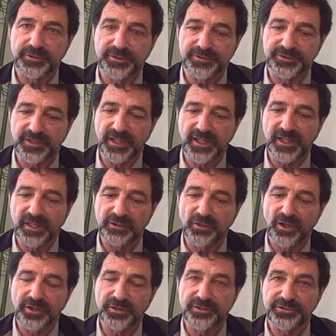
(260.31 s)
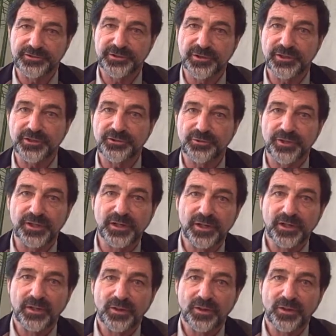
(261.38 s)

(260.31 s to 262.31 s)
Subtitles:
to say along the circuitry